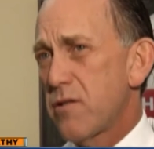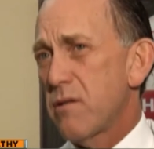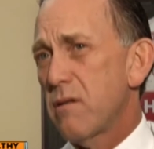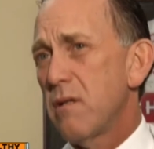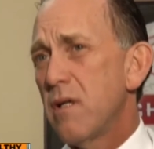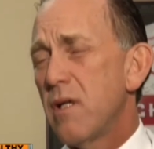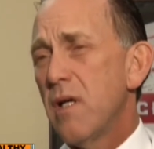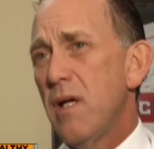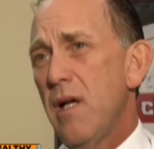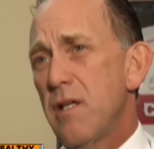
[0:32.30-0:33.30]
answer
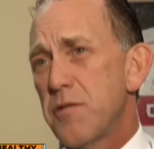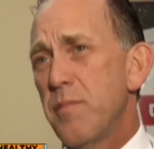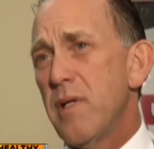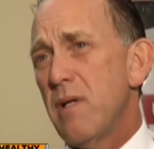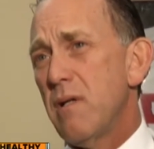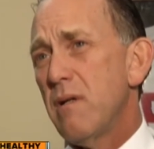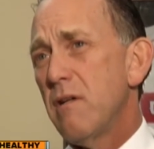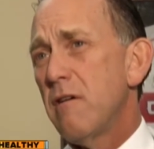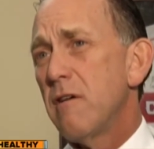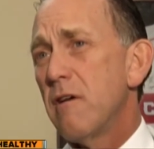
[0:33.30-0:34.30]
has
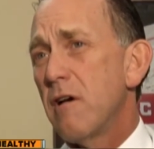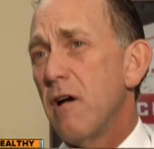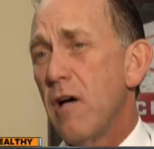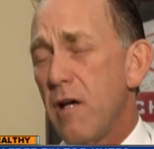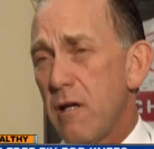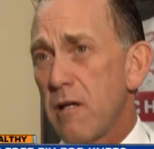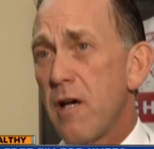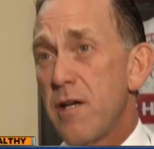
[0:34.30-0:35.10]
been uh,